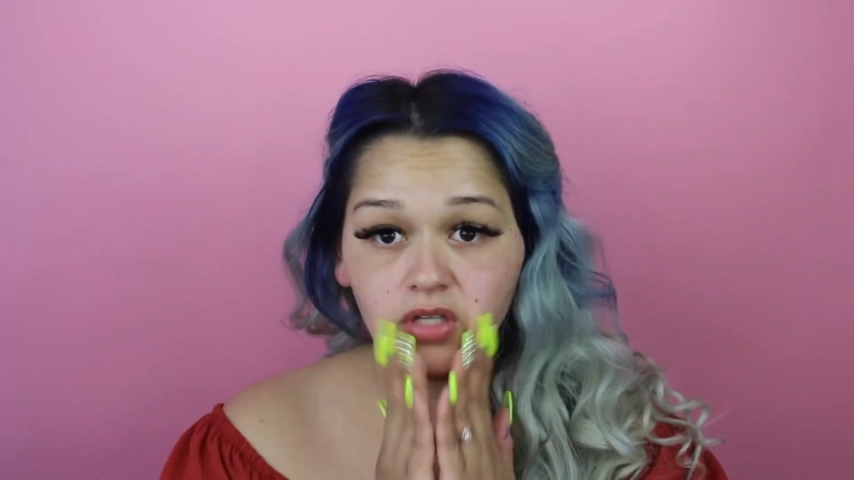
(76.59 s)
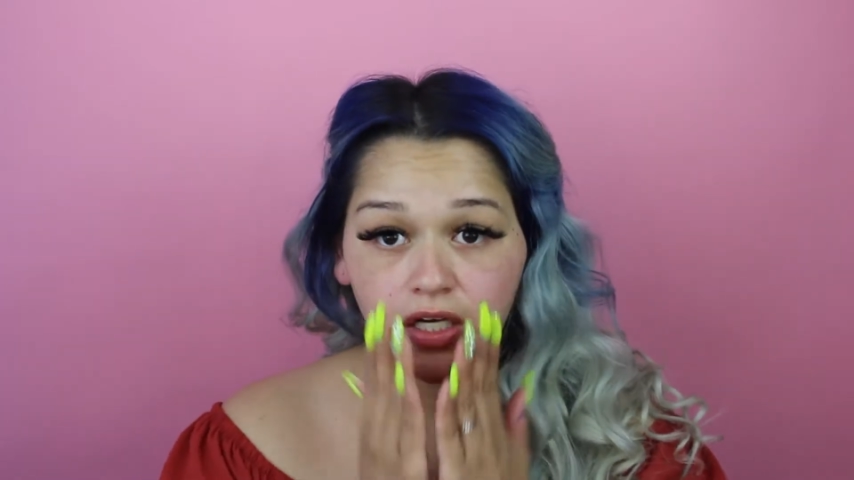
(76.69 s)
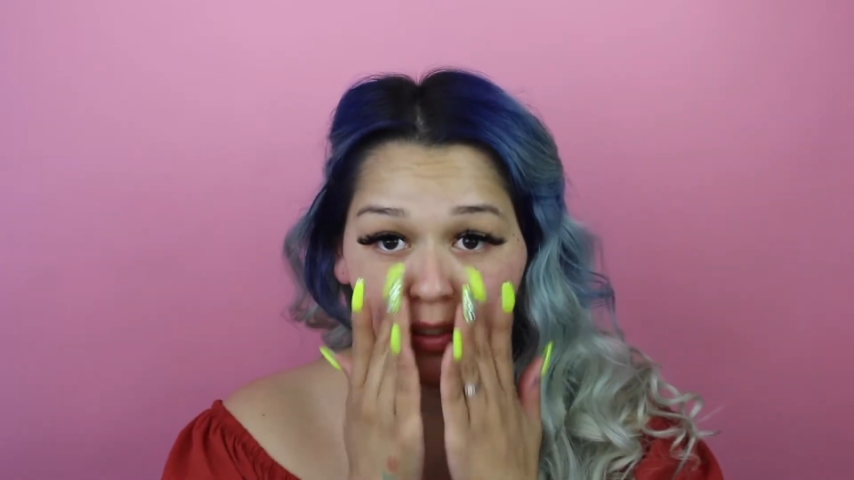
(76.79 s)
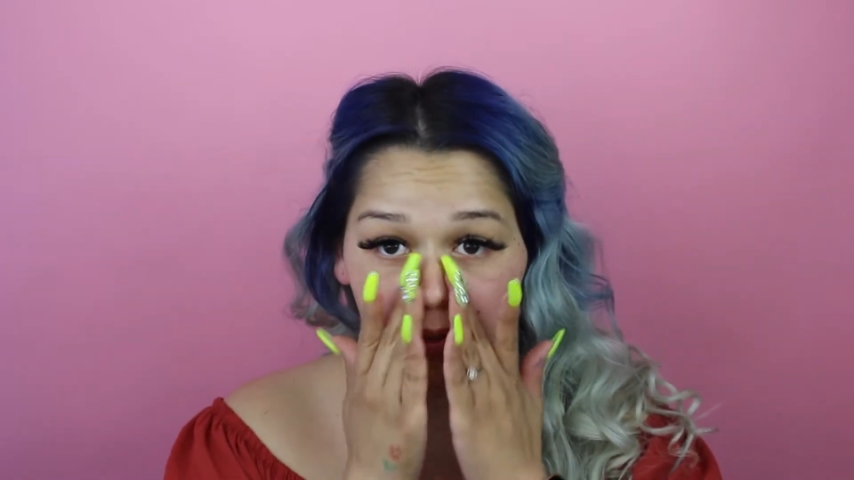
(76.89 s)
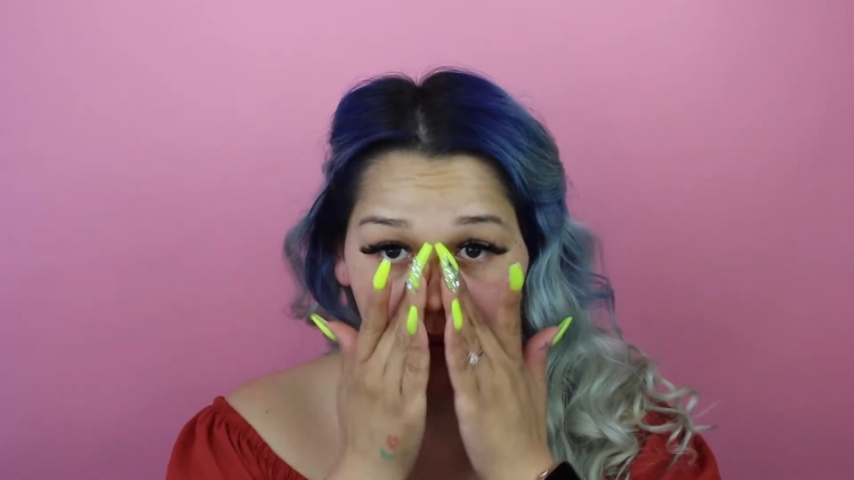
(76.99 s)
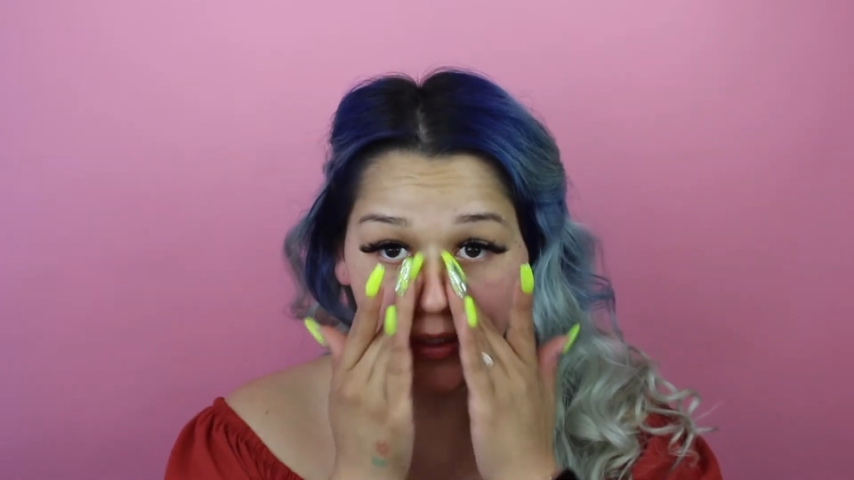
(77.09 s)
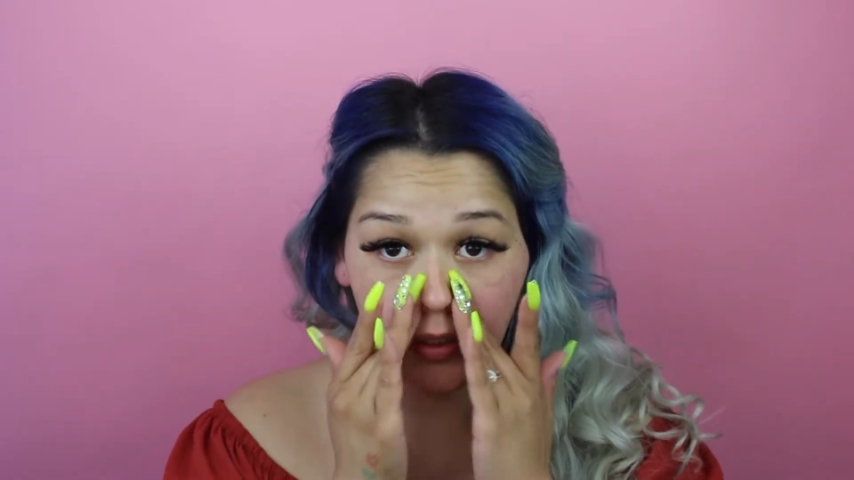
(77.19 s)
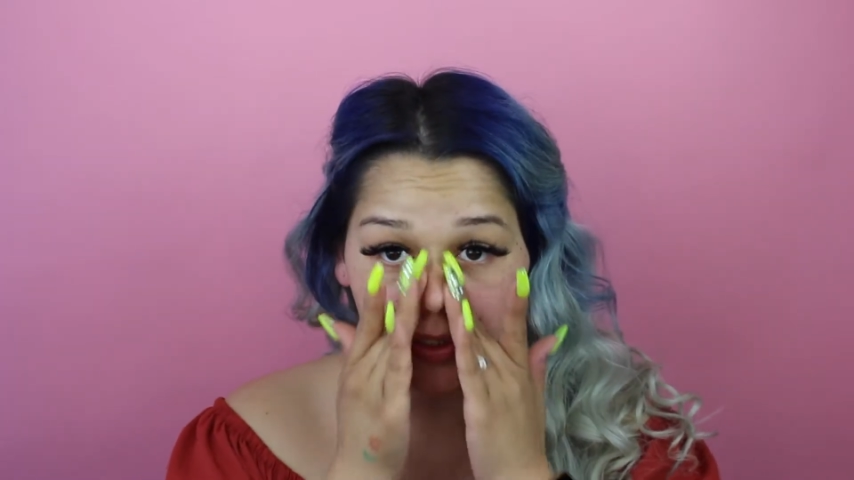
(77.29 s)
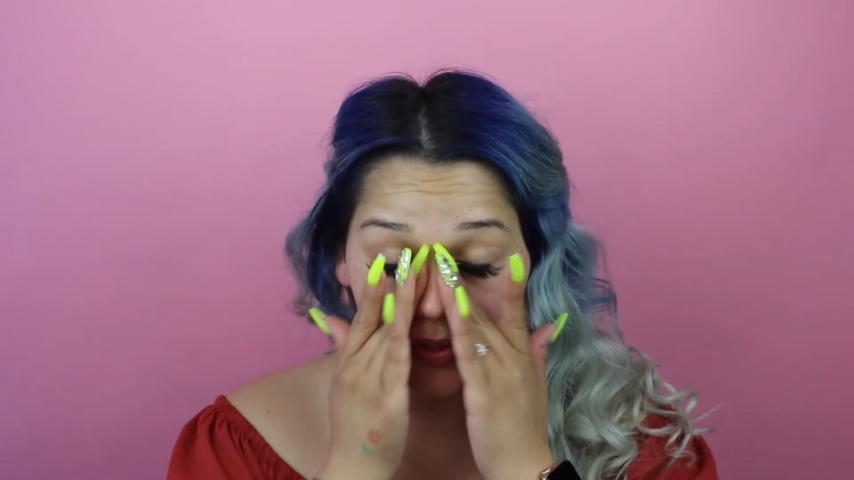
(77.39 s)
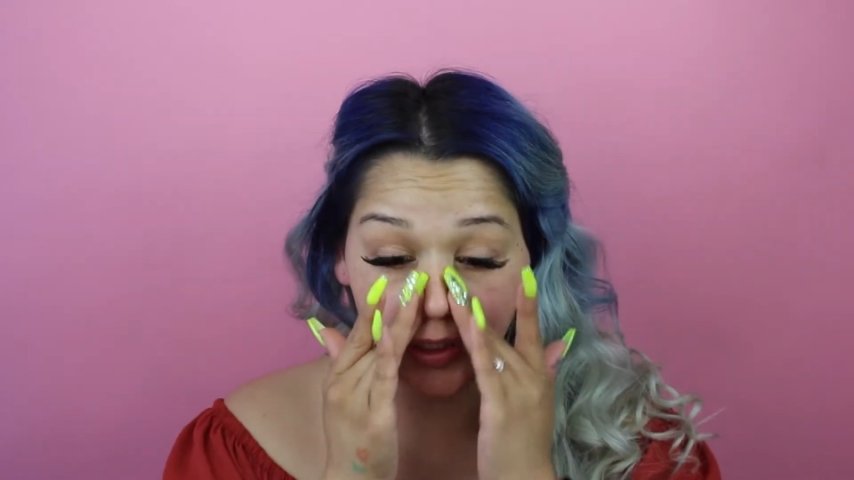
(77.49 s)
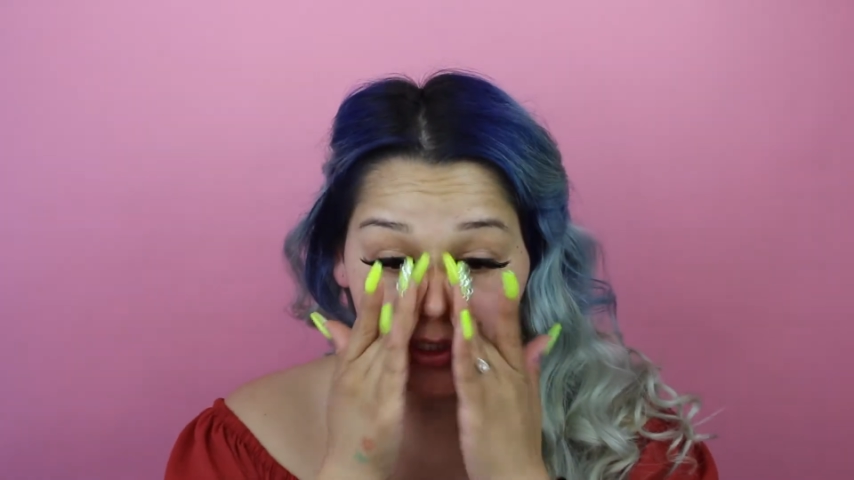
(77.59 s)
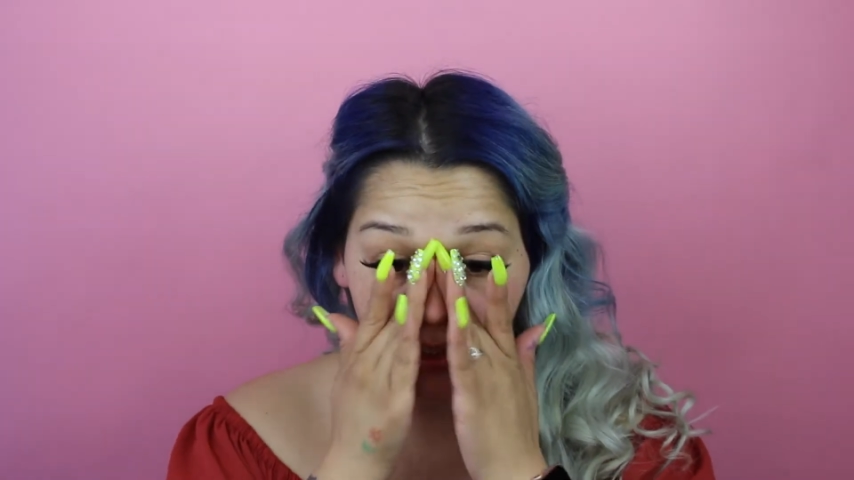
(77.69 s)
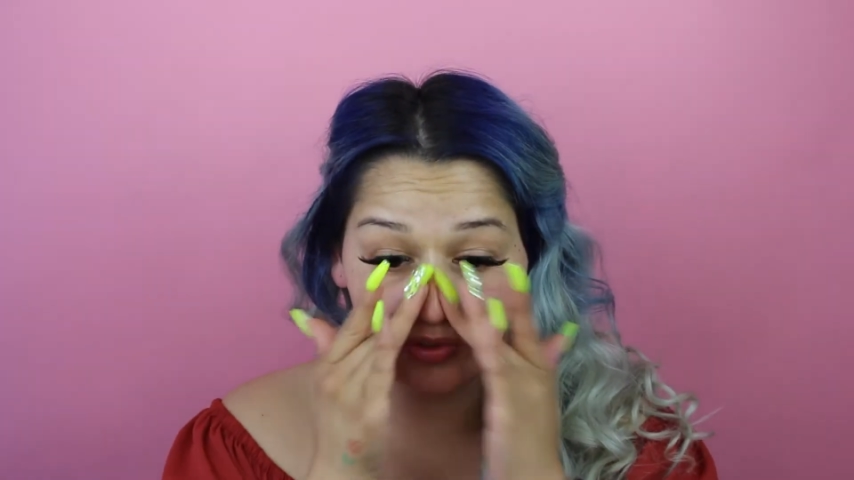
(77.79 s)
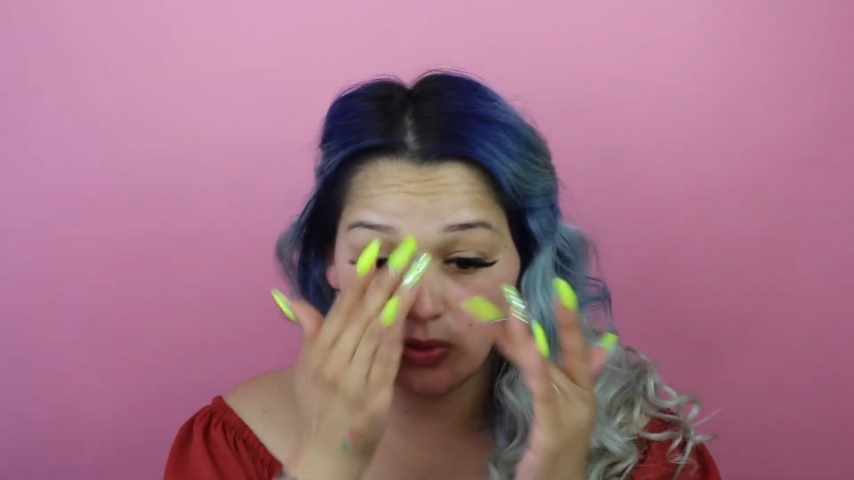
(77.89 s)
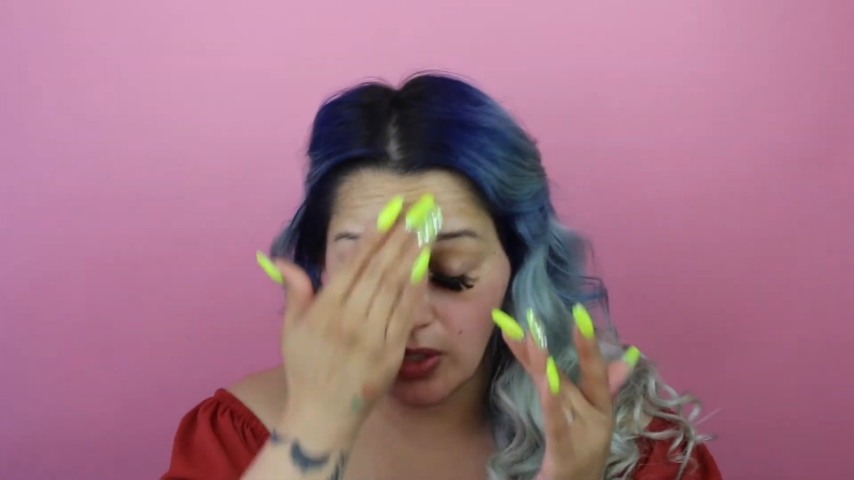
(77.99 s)
Like, as you guys
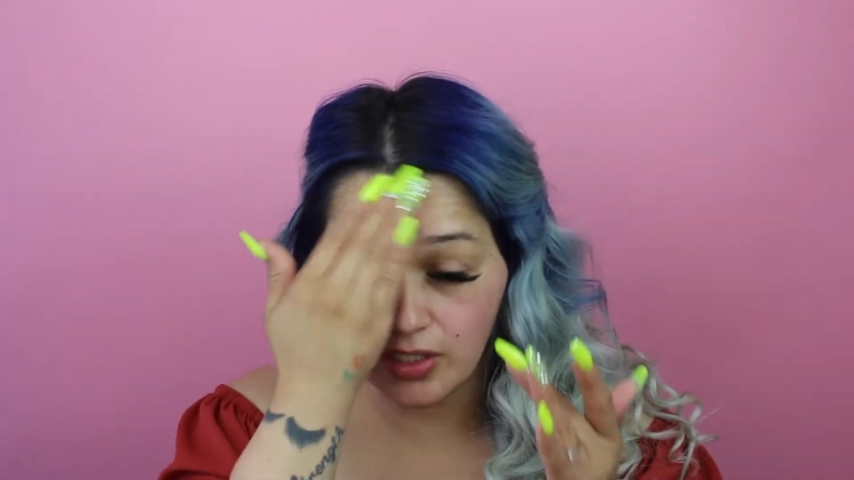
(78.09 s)
know,